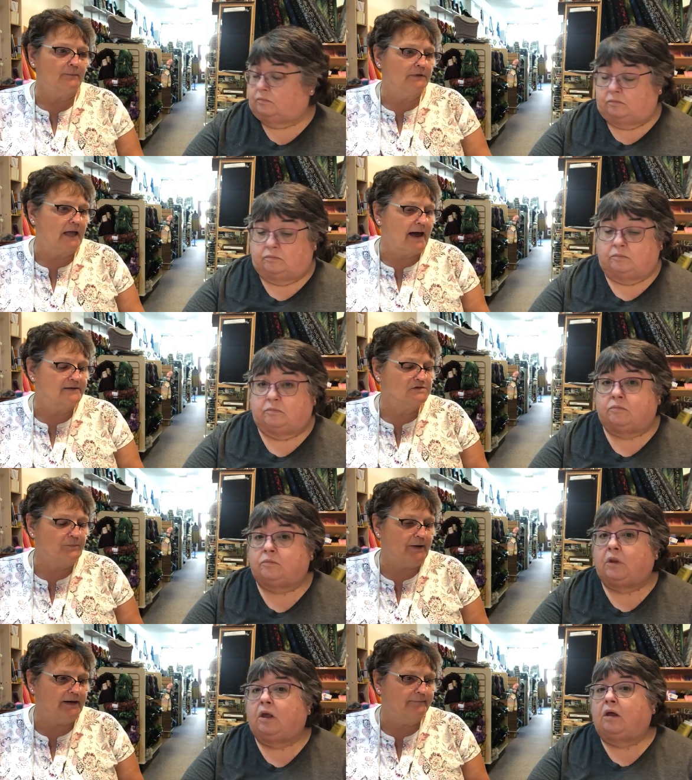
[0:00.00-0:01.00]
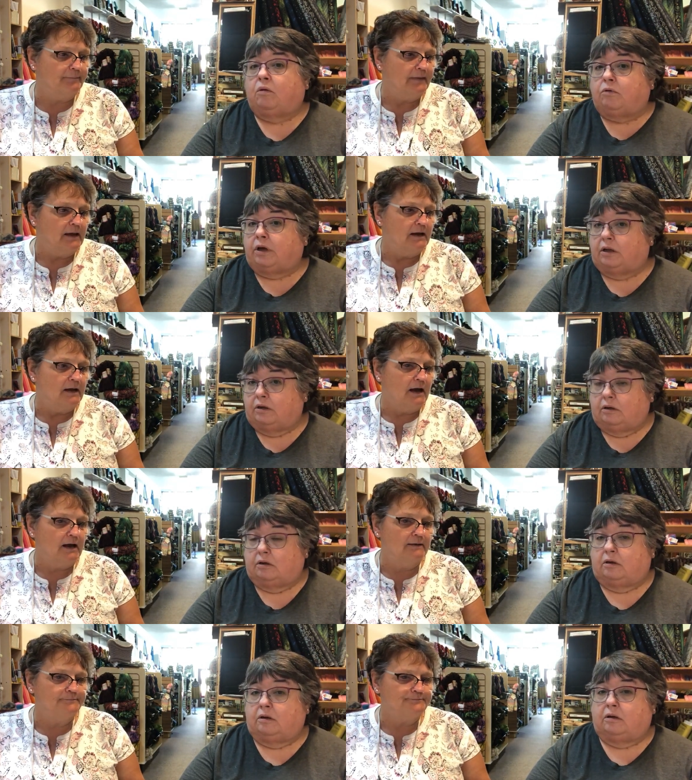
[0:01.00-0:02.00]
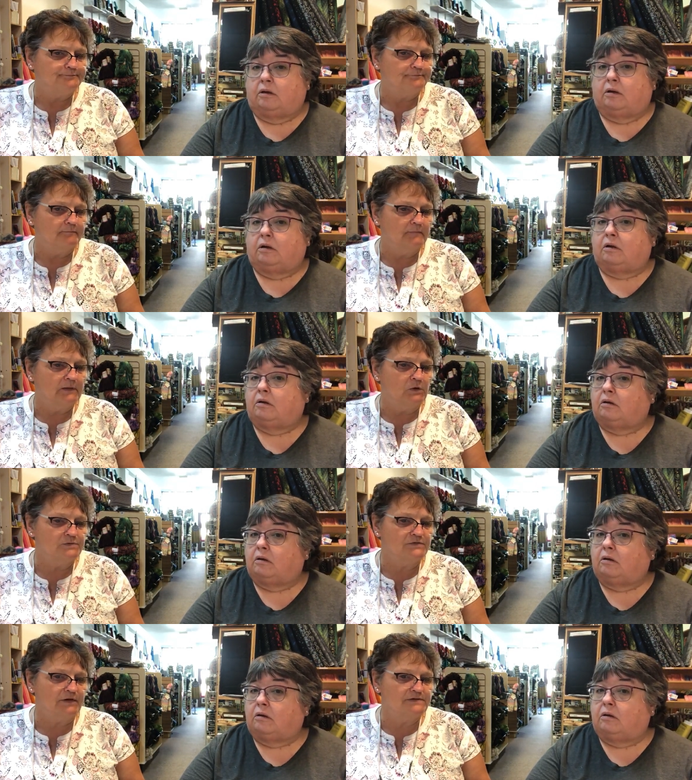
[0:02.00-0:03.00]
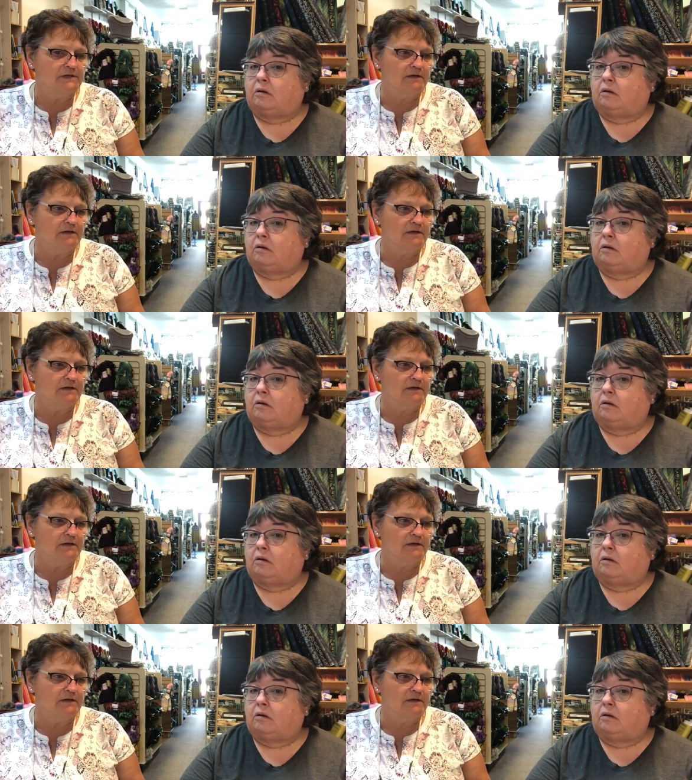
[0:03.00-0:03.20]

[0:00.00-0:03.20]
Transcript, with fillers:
Speaker 1: that will last. But those of us